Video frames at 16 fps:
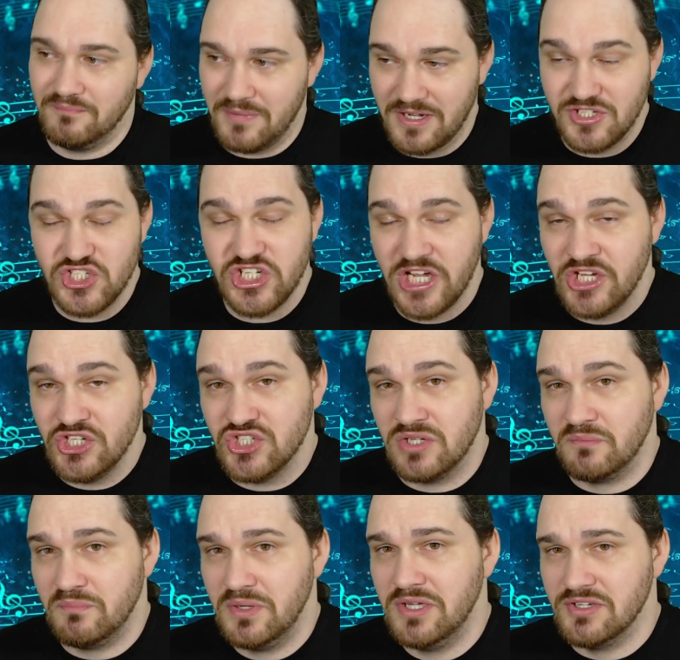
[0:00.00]
by
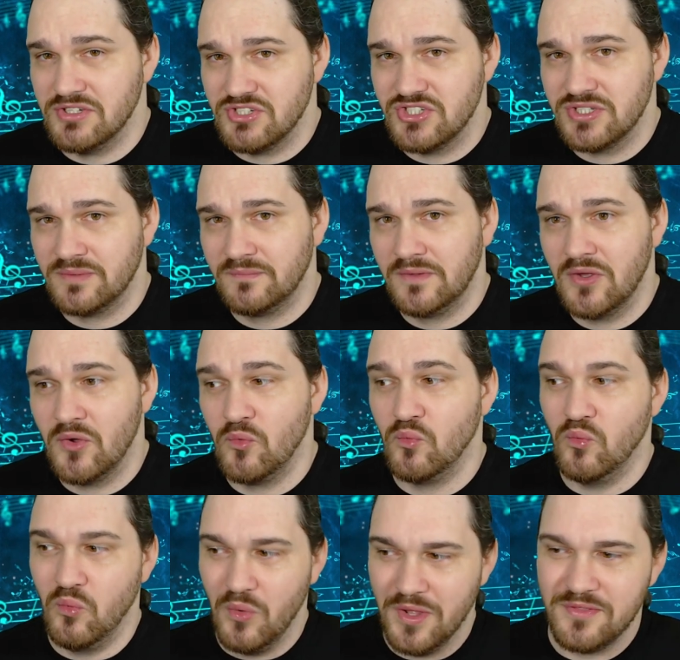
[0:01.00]
changing pitch
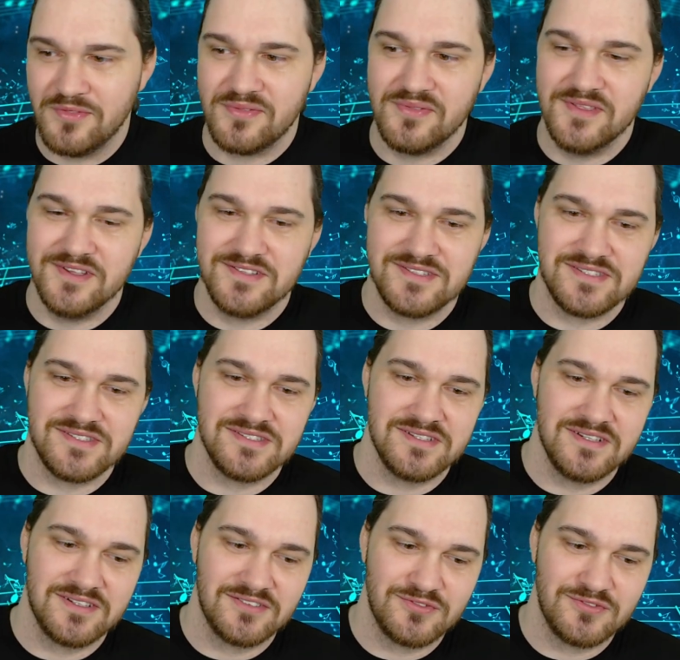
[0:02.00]
with this